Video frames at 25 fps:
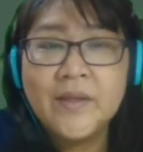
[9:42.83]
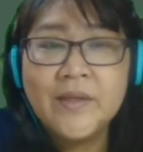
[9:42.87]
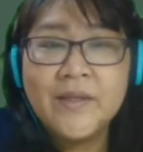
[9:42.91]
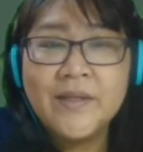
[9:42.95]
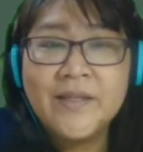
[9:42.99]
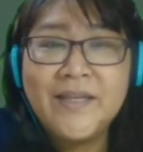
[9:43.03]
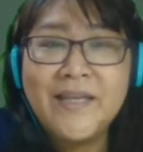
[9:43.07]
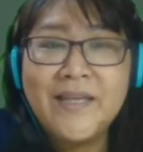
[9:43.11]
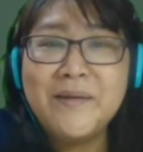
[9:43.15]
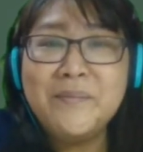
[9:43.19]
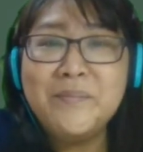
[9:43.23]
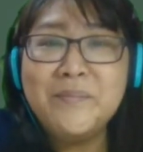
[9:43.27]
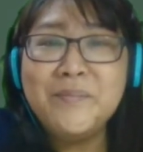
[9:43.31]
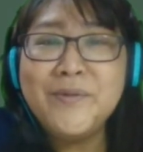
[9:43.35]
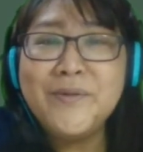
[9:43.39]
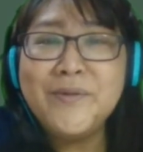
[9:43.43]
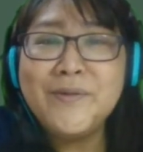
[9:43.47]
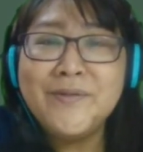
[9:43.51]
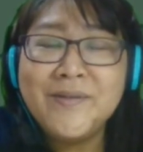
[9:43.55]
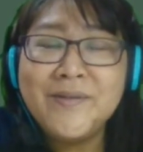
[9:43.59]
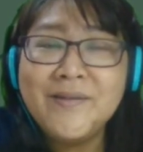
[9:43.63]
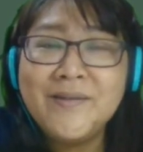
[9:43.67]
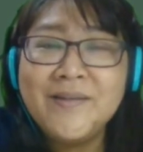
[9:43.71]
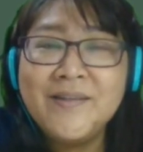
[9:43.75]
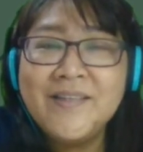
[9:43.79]
There are
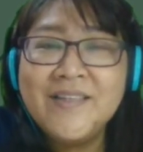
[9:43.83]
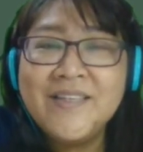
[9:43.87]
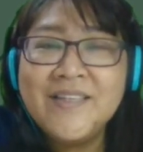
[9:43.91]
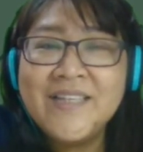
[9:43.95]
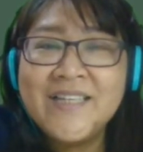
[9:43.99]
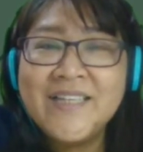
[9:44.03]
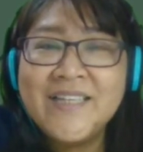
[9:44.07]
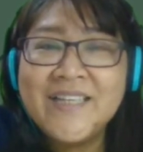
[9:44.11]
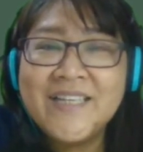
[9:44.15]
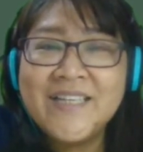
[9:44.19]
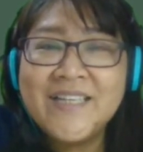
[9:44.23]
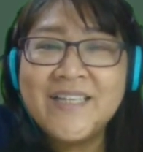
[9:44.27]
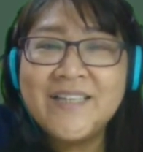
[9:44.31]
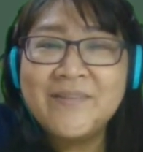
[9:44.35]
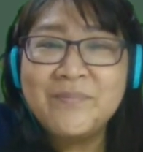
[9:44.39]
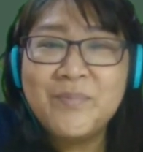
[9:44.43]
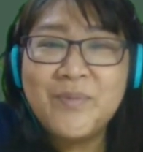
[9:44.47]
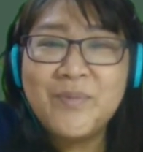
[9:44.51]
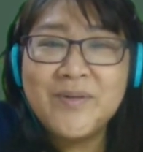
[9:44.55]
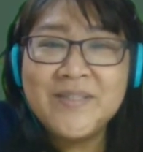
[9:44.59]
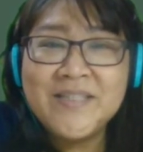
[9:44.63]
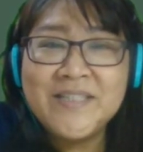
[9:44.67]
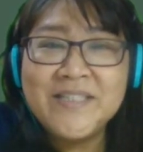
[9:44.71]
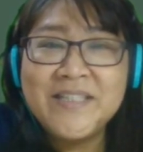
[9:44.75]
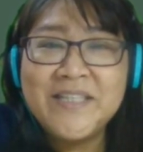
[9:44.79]
more
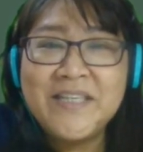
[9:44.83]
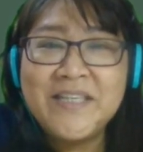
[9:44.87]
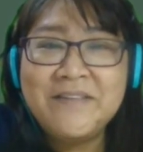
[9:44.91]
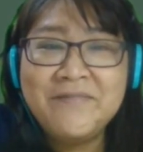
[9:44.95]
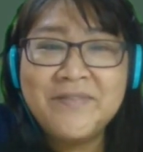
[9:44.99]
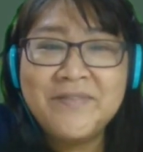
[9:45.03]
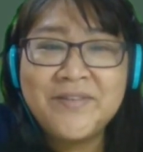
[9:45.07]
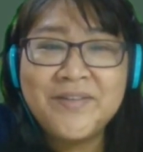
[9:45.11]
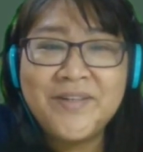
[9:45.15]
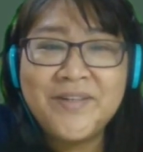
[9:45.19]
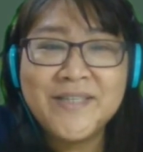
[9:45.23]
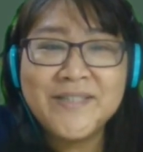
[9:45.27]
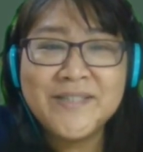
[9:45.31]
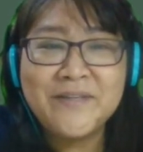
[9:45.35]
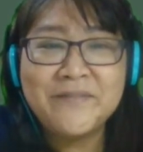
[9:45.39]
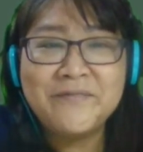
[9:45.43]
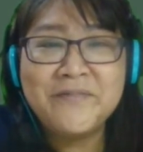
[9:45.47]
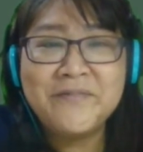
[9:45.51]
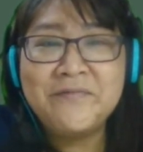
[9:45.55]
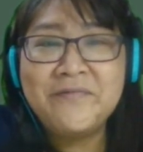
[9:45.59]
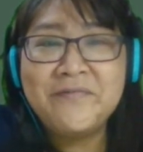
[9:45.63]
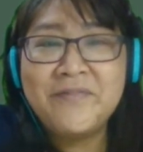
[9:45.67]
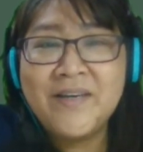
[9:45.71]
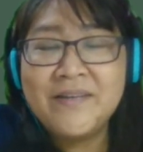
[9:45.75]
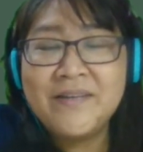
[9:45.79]
positive traits
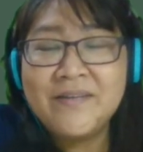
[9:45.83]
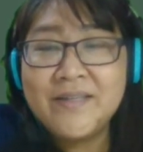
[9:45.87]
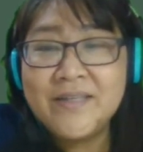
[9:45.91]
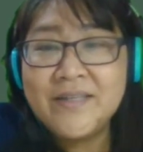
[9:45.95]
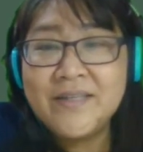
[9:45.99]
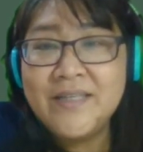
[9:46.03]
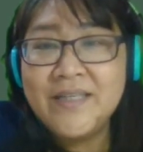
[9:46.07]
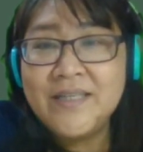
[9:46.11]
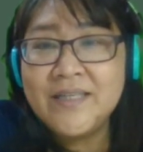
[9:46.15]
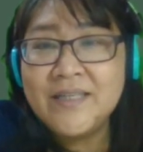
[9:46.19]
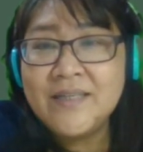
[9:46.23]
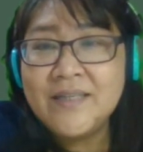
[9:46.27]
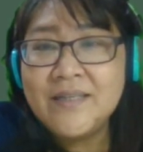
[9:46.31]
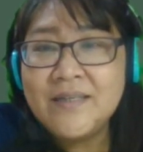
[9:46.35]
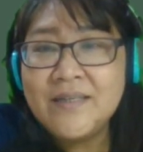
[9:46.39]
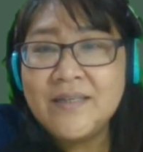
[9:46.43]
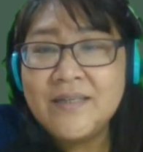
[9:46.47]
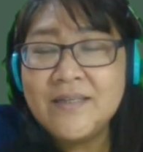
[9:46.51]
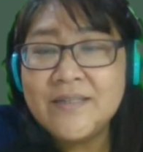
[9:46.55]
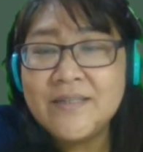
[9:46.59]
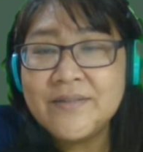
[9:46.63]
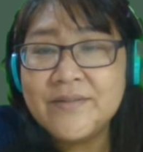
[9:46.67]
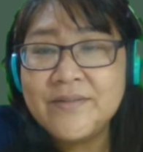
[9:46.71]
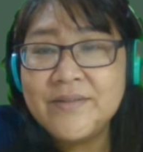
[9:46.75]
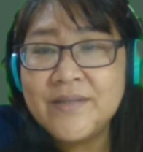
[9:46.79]
of a father here.
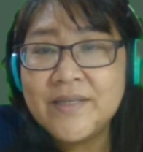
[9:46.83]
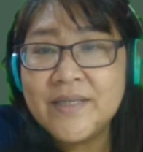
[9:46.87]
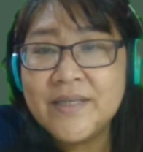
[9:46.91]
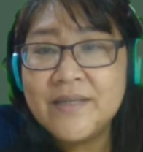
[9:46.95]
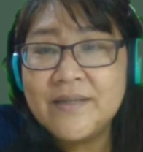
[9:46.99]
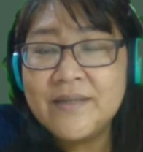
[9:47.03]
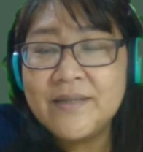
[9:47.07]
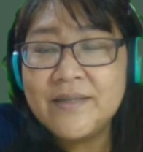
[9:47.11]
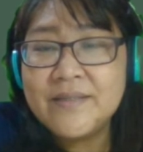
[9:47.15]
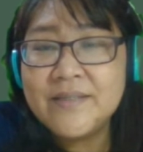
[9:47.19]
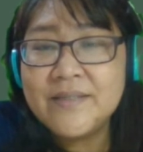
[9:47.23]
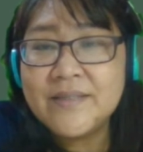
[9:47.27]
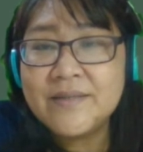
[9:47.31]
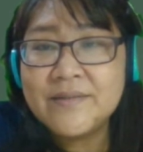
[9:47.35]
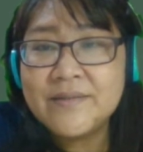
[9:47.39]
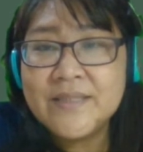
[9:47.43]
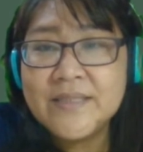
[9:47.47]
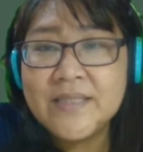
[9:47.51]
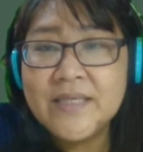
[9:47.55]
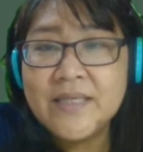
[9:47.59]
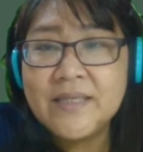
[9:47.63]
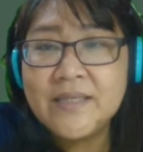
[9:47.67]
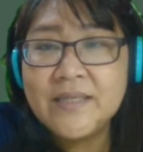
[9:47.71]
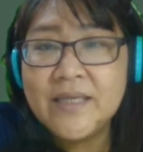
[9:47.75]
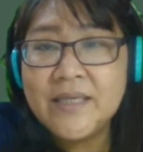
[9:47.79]
So you can
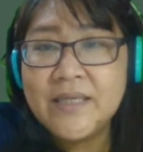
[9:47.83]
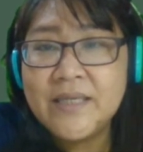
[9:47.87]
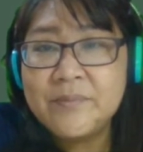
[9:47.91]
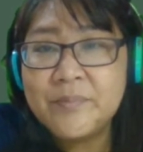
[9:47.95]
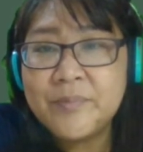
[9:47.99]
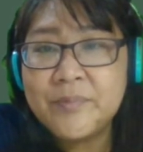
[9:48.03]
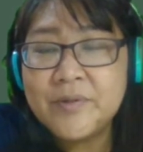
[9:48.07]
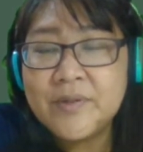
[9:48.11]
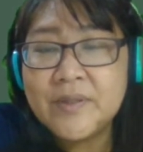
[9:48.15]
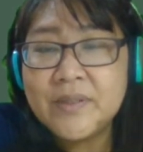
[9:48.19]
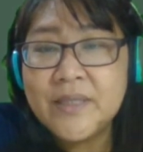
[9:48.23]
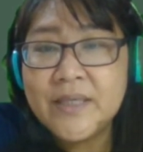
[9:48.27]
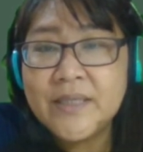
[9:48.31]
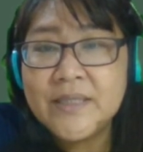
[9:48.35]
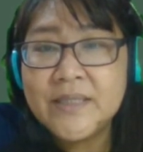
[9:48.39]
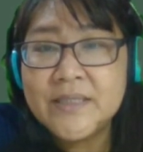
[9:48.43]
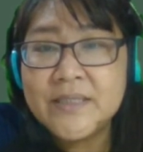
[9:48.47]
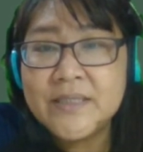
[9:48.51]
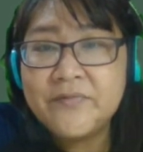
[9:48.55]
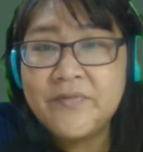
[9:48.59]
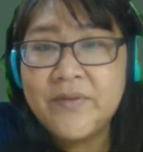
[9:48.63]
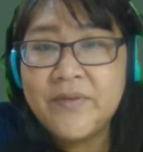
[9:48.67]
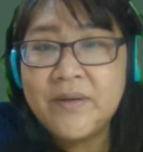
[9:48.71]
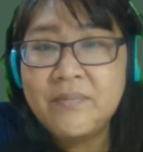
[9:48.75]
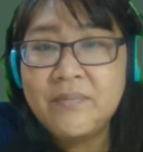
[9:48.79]
say that he protects
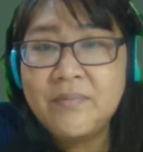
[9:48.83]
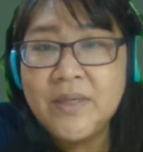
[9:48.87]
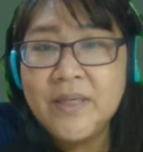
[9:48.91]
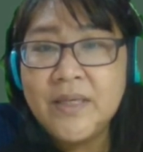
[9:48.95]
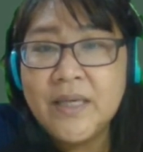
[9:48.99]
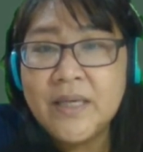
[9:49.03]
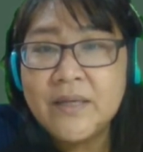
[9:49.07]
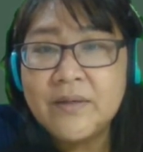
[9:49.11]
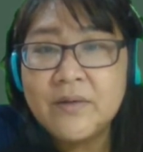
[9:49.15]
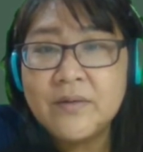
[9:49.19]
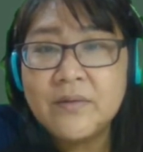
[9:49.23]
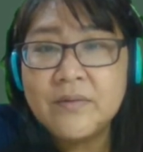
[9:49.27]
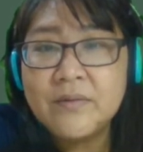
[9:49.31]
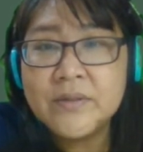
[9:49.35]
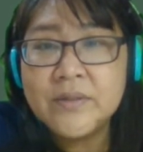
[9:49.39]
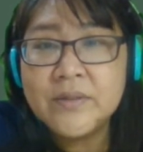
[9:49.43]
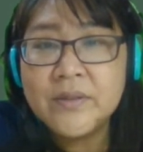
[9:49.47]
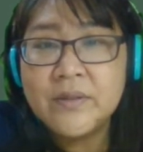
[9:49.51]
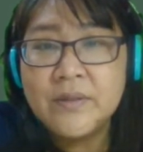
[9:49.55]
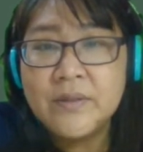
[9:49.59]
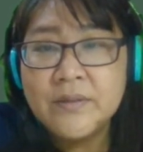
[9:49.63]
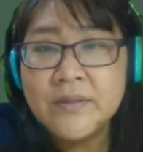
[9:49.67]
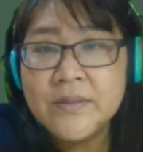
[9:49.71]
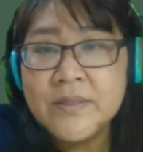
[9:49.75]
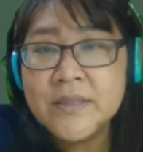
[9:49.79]
his family at all
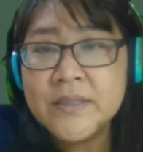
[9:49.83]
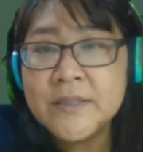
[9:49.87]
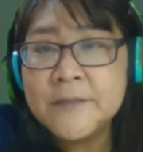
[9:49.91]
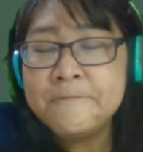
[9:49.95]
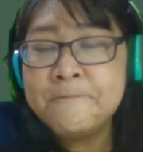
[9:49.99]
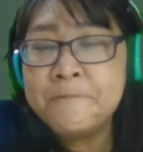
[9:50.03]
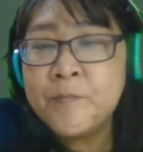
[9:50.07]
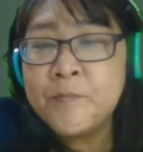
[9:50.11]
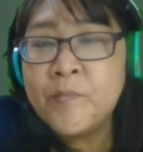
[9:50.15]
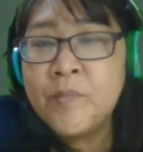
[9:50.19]
costs.